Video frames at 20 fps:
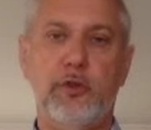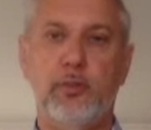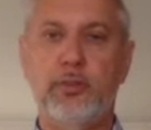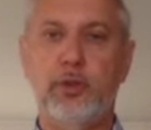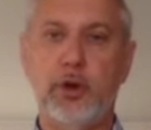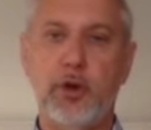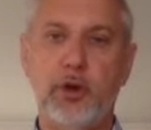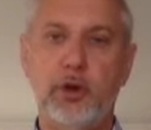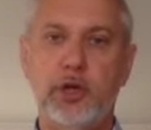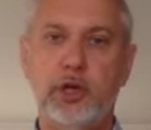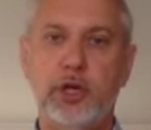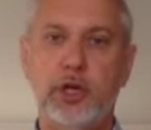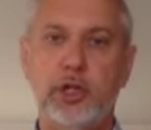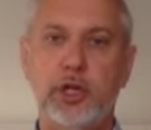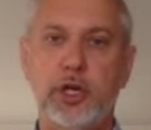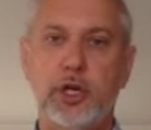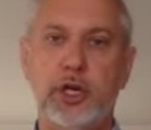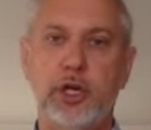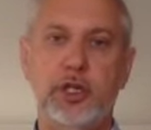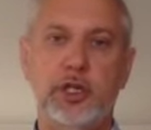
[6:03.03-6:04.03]
approach
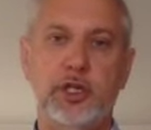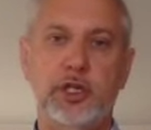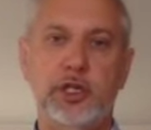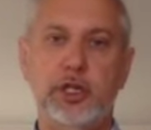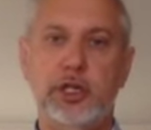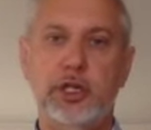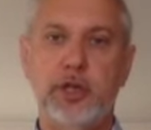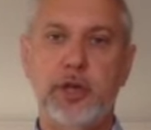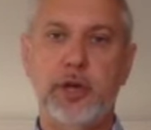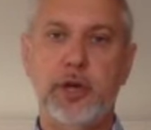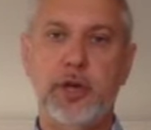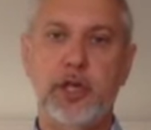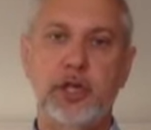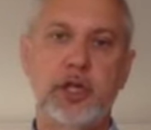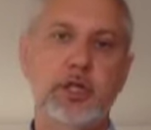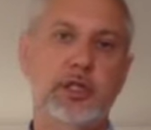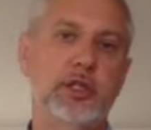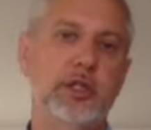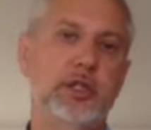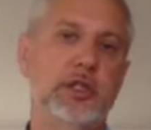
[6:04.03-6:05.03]
to
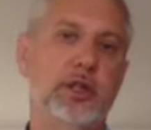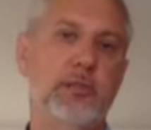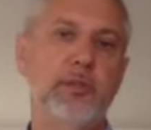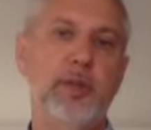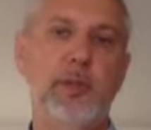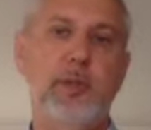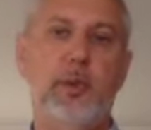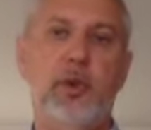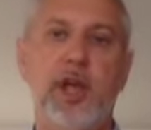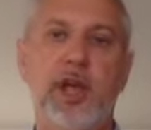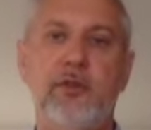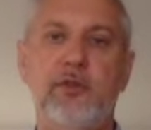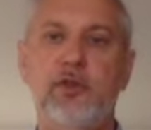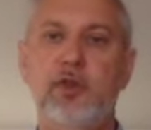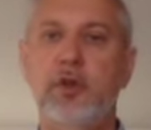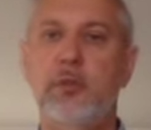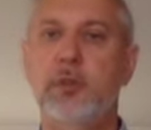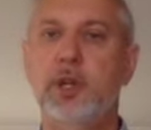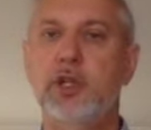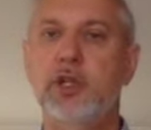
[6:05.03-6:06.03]
situations, and some people have
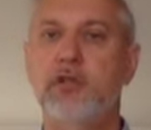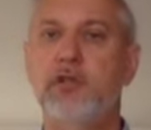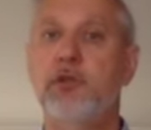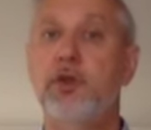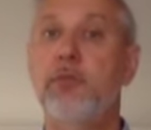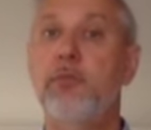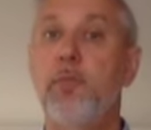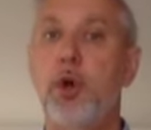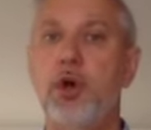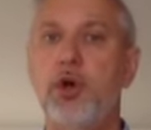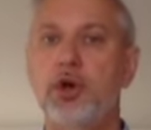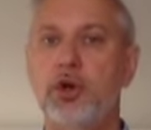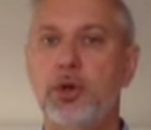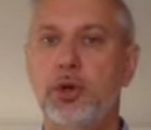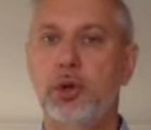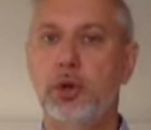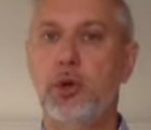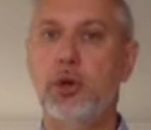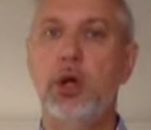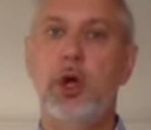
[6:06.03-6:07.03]
too much of an
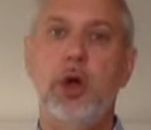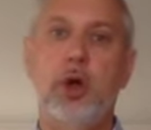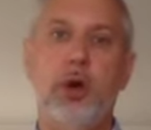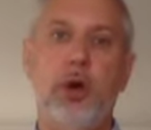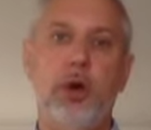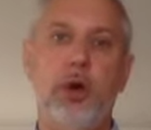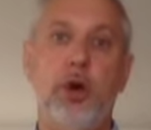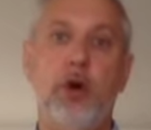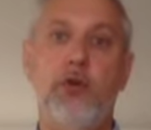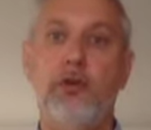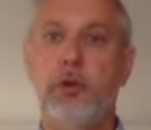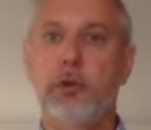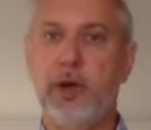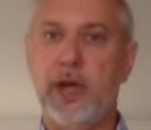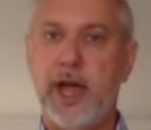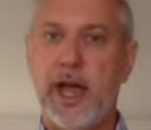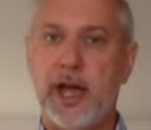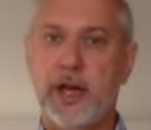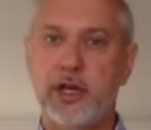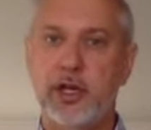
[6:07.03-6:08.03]
emotional or
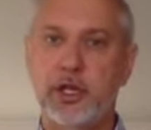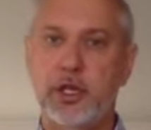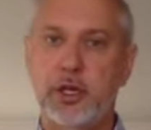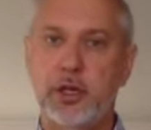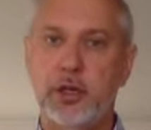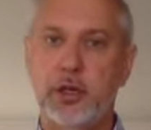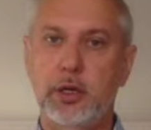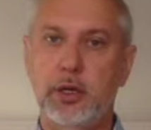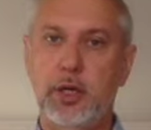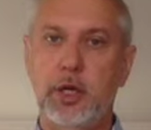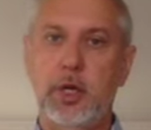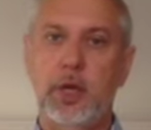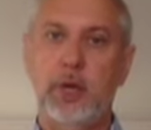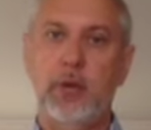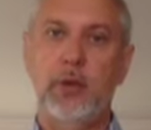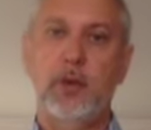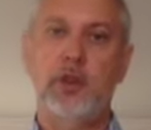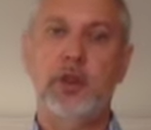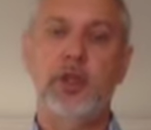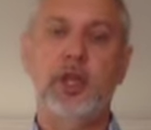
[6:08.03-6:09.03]
overreaction
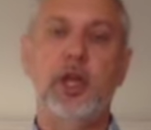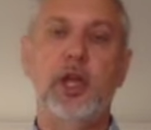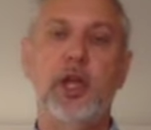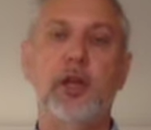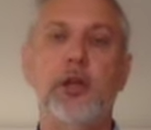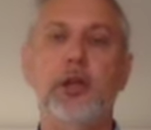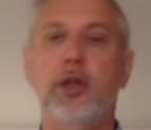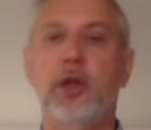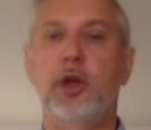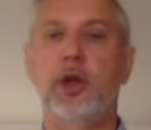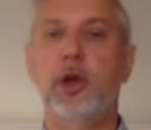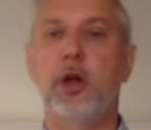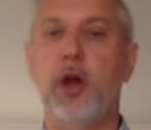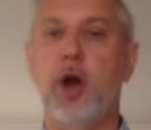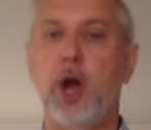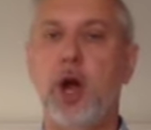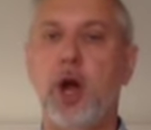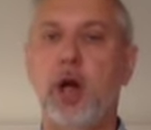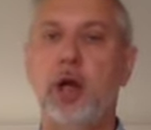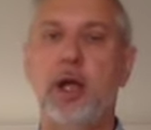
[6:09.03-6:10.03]
within their
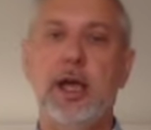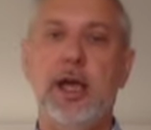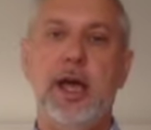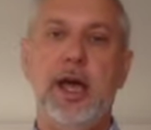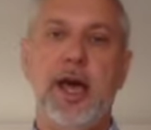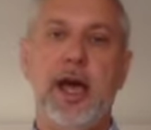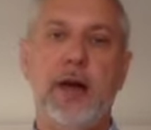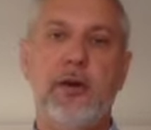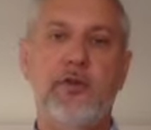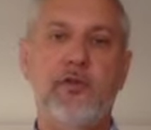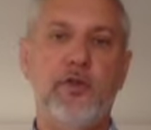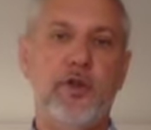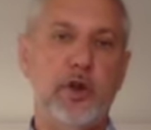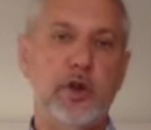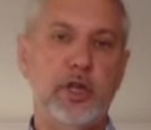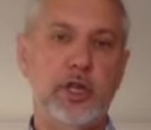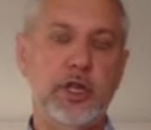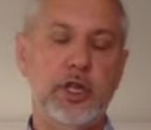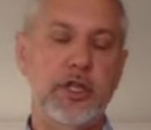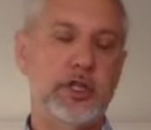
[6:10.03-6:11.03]
heart. I refer
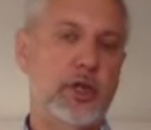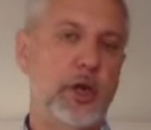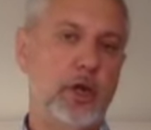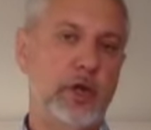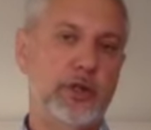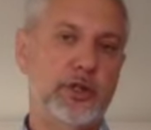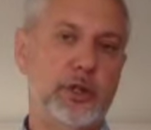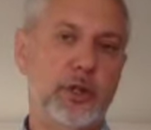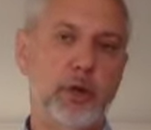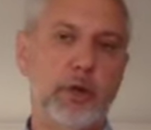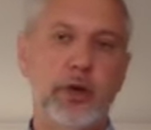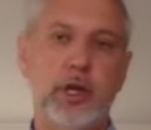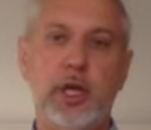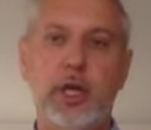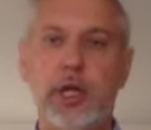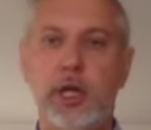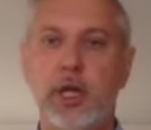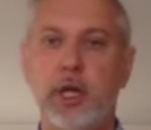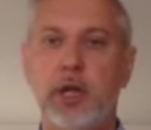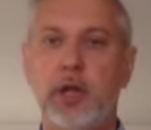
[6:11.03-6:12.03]
to this also
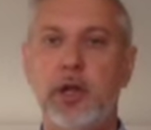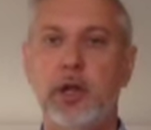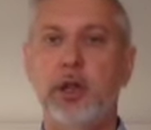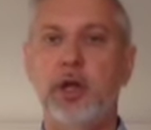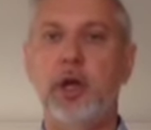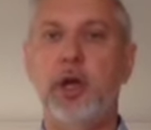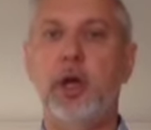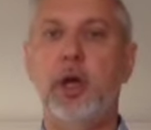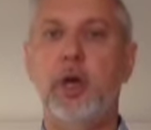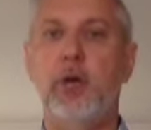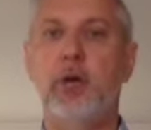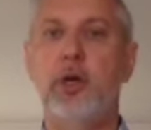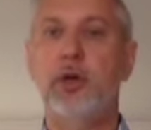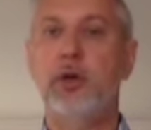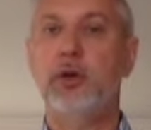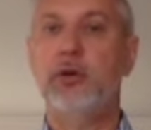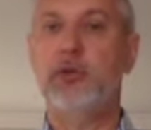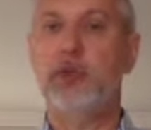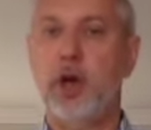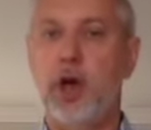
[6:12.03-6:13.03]
in the
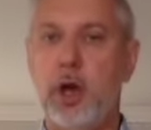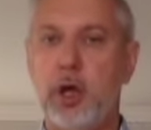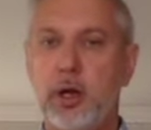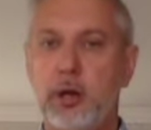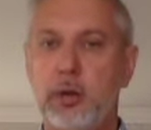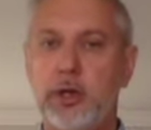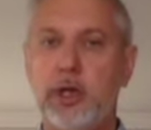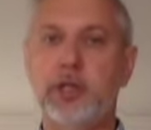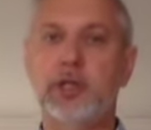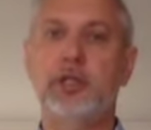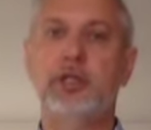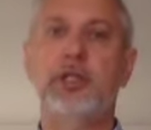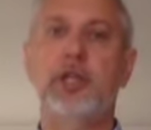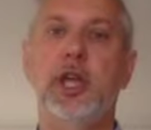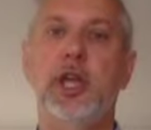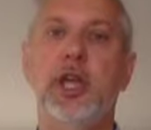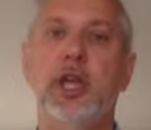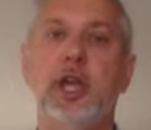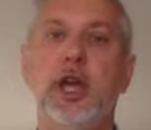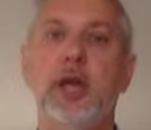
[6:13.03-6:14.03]
window of tolerance
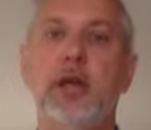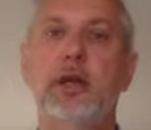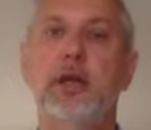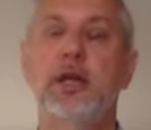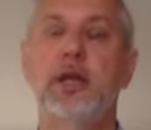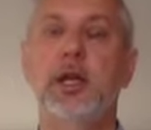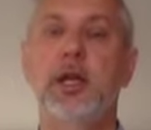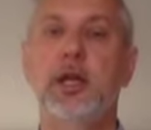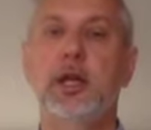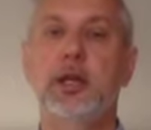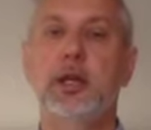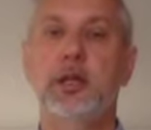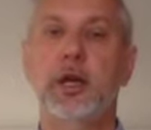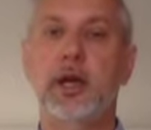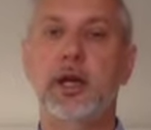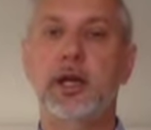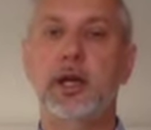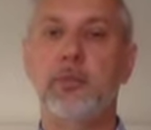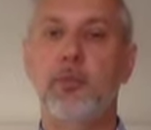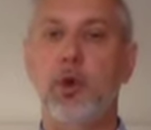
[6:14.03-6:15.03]
and
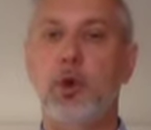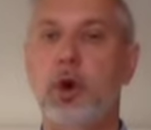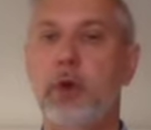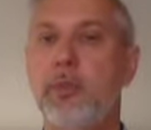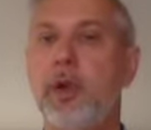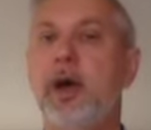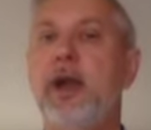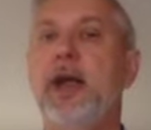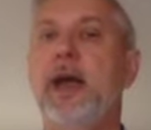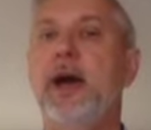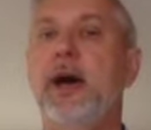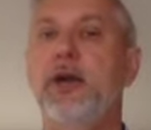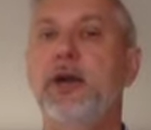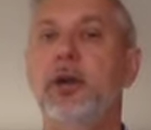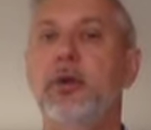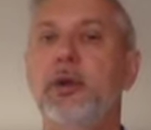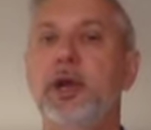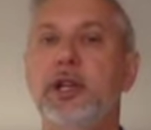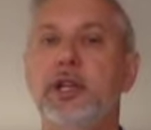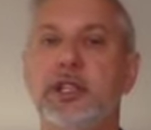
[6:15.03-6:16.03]
talking more about how to
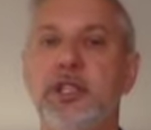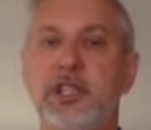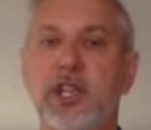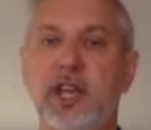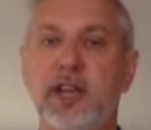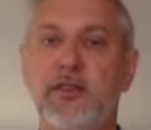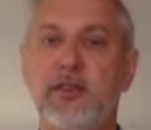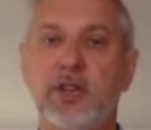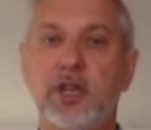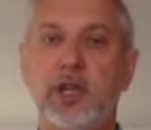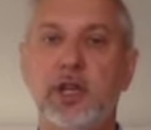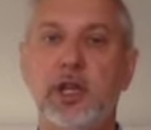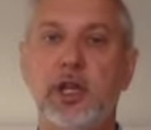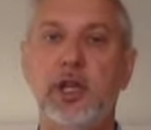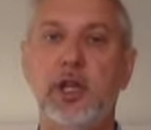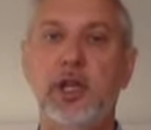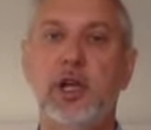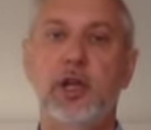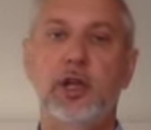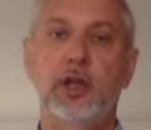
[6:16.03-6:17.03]
create
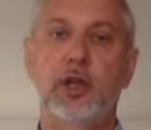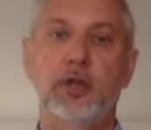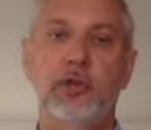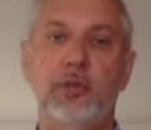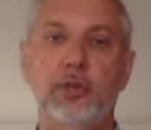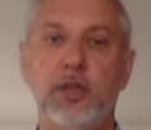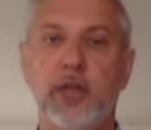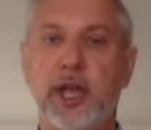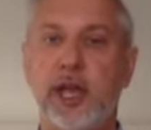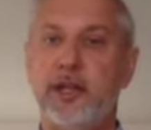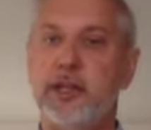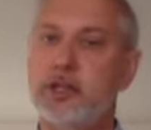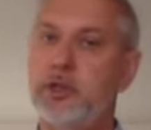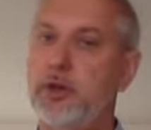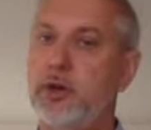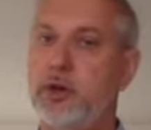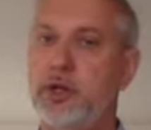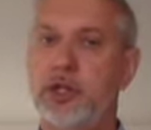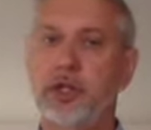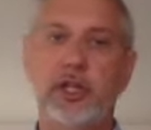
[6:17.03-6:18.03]
safety through that
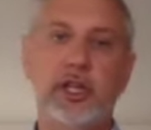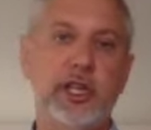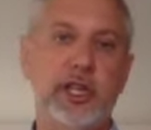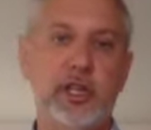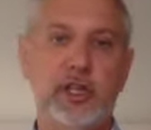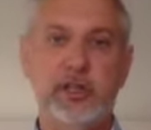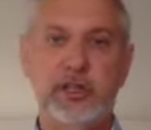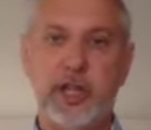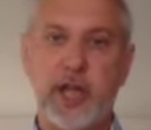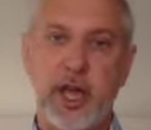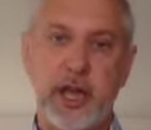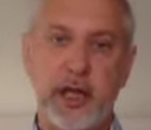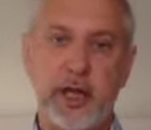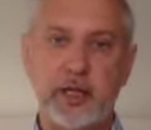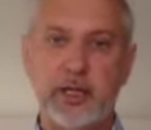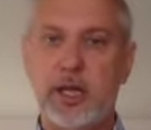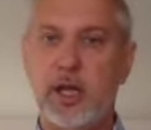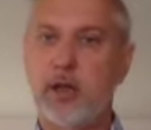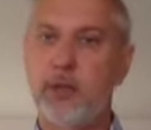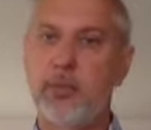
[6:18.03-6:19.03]
sort of slinky
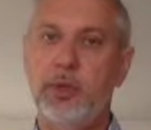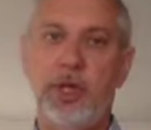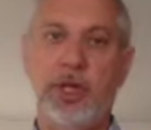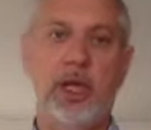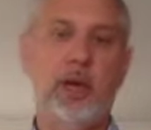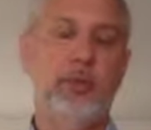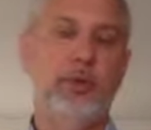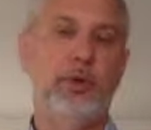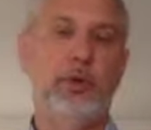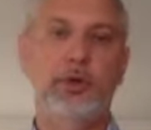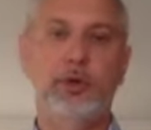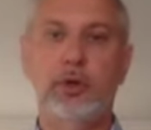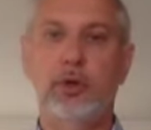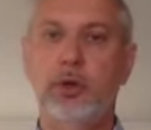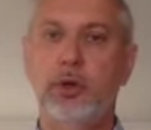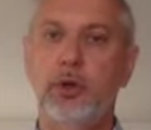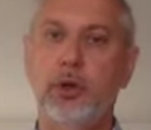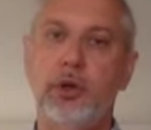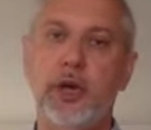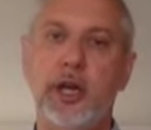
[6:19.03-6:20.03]
science, how to be able
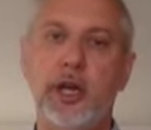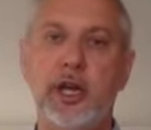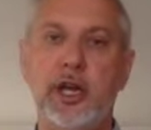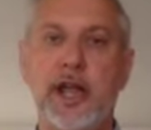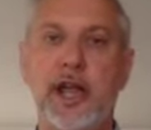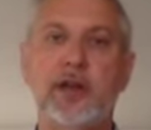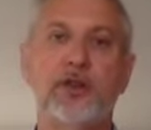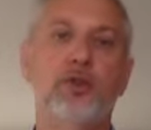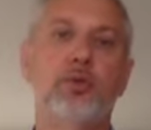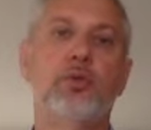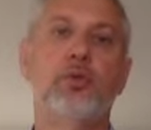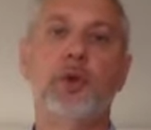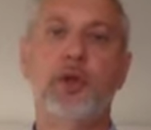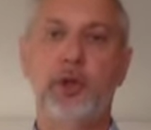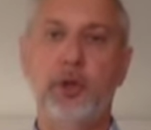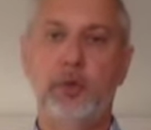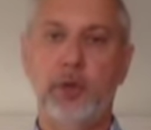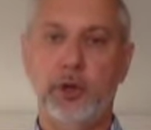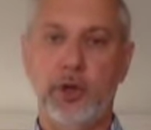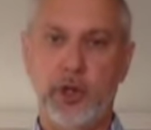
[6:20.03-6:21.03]
to create a natural
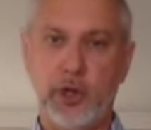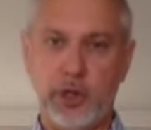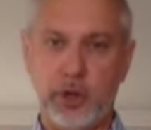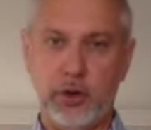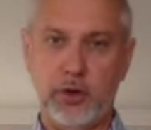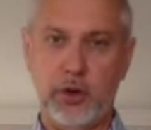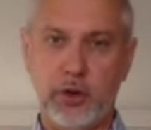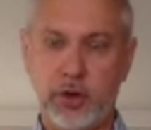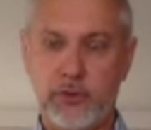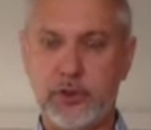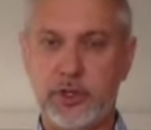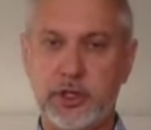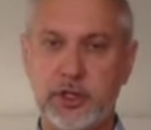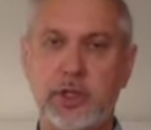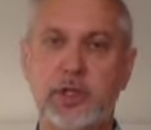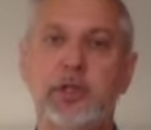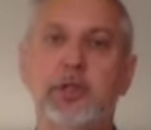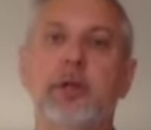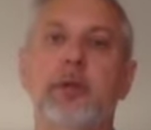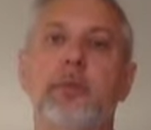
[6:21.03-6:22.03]
rhythm within your nervous
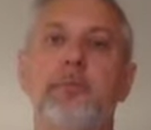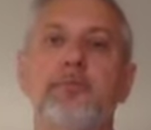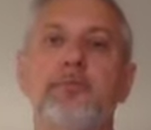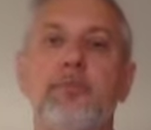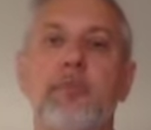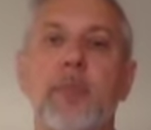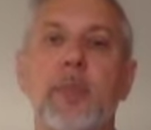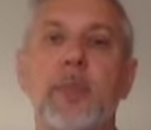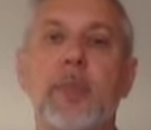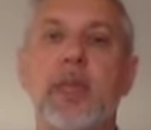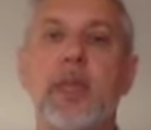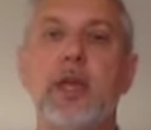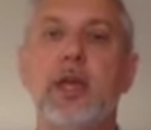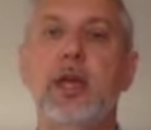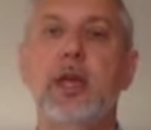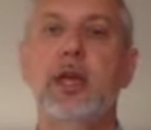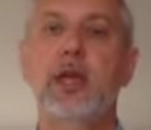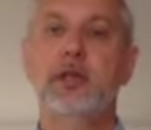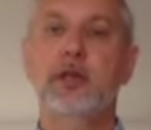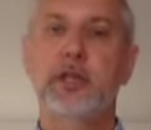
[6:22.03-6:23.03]
system.
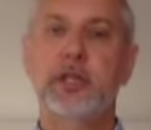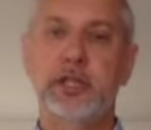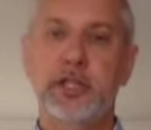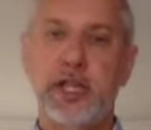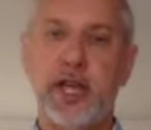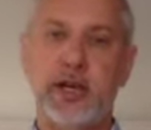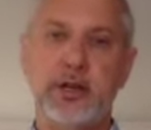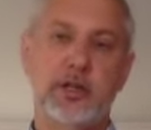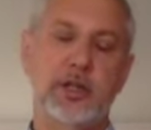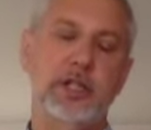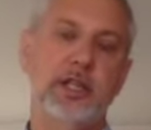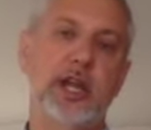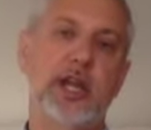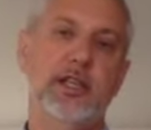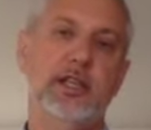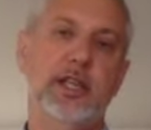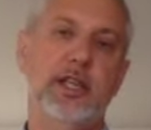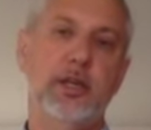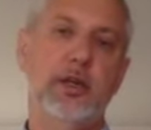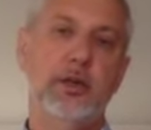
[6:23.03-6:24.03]
So this is an
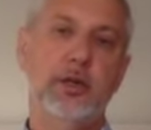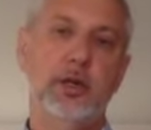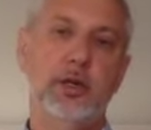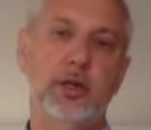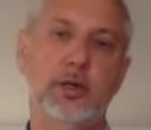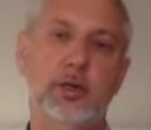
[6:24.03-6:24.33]
exercise that you can